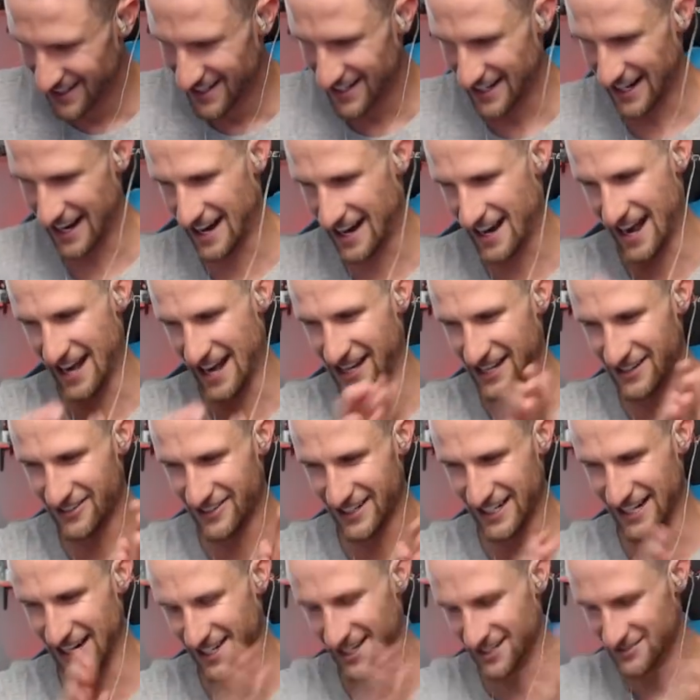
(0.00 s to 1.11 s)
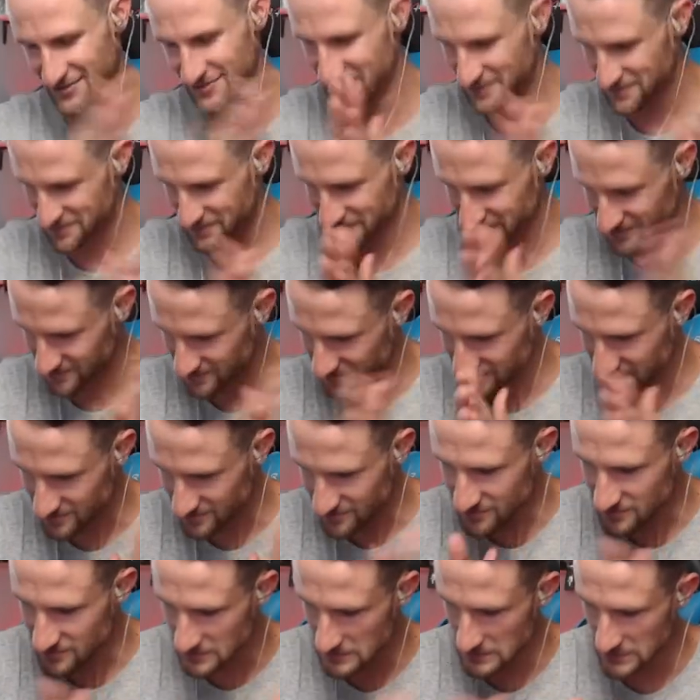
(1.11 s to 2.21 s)
All right, here we go. Okay.
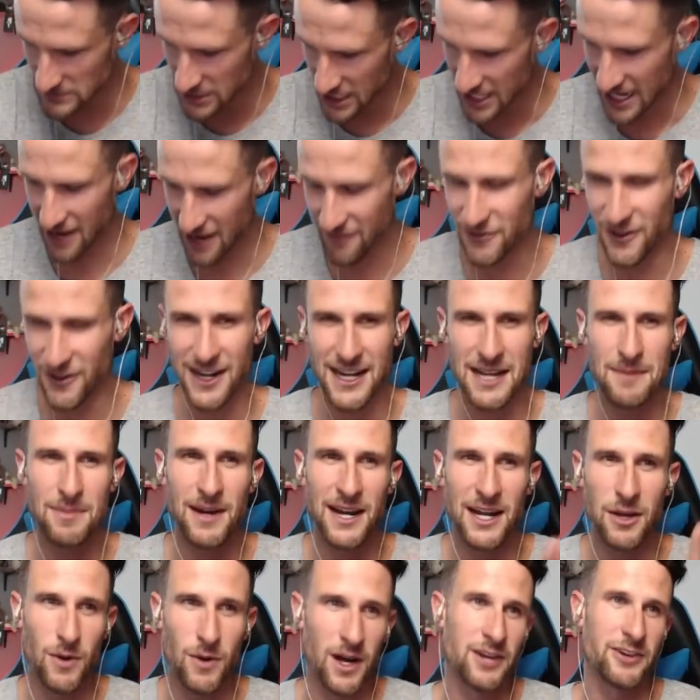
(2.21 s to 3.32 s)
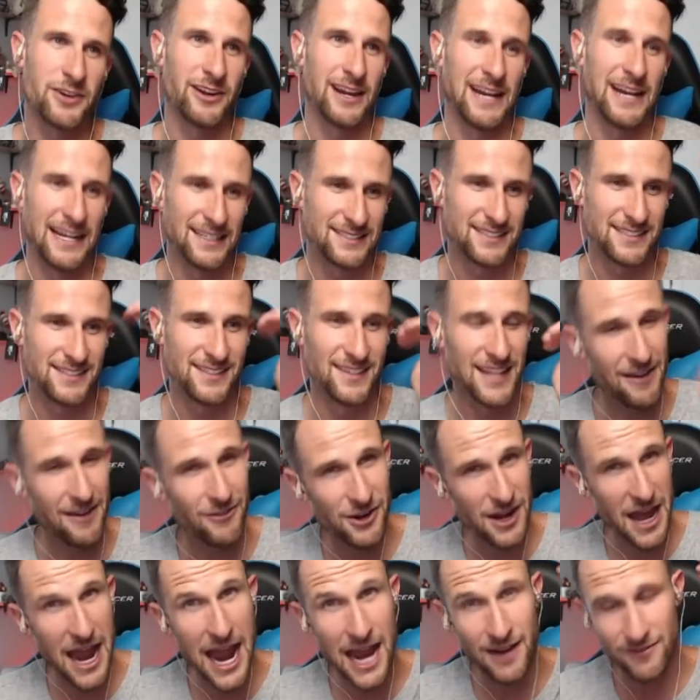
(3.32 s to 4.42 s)
And for anybody wondering, it's level
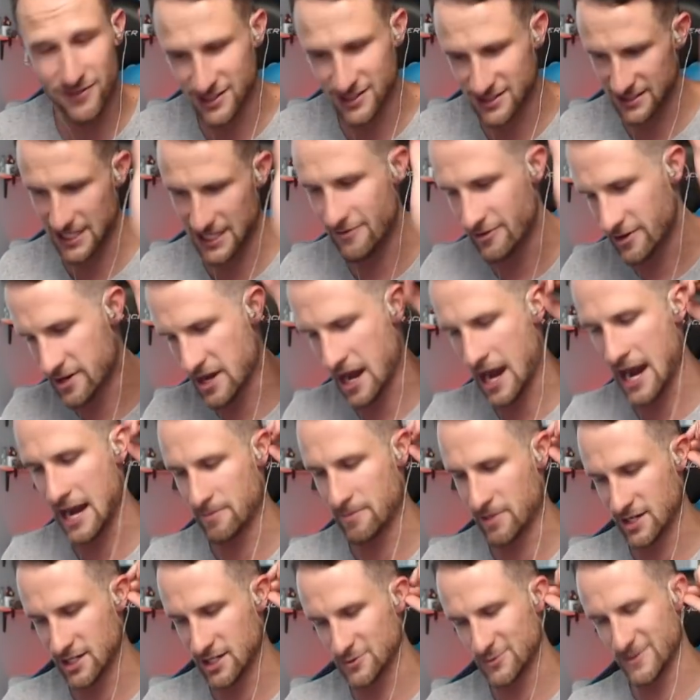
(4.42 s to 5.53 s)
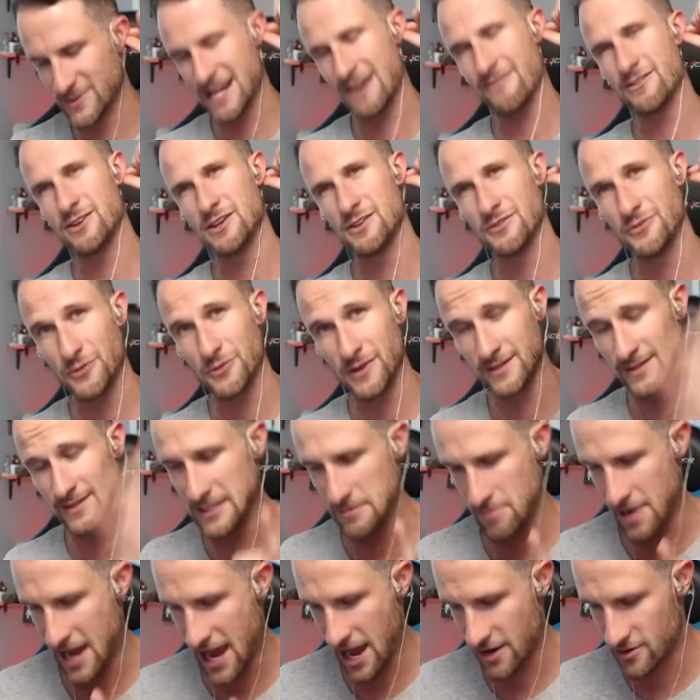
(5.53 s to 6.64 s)
9 versus level 9 because whenever you friendly
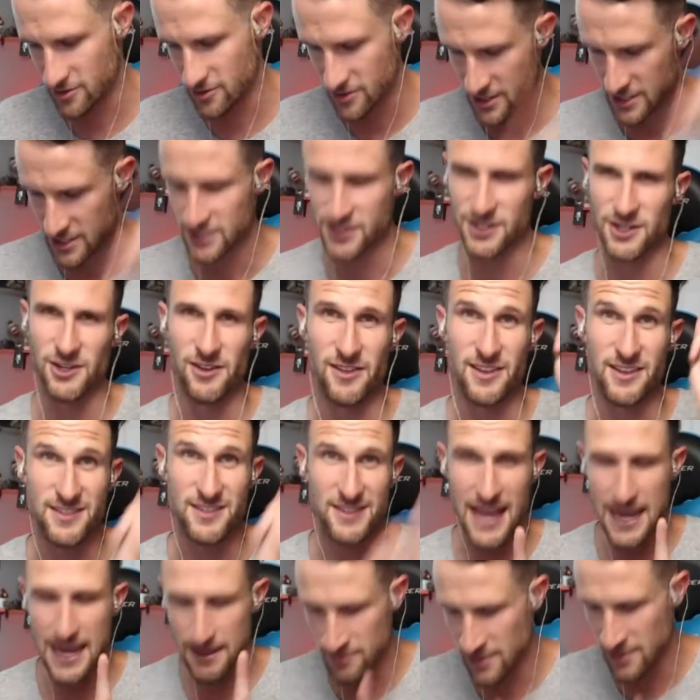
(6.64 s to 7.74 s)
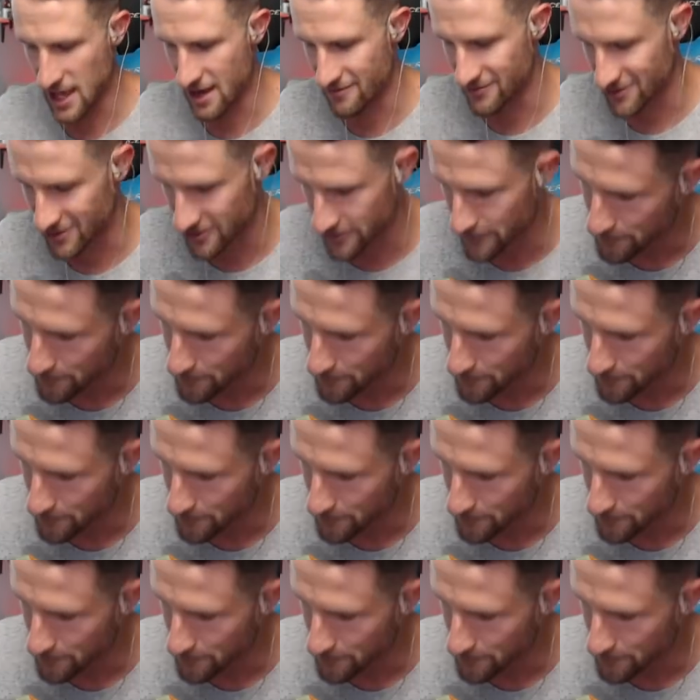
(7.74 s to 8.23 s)
battle, you're the same level.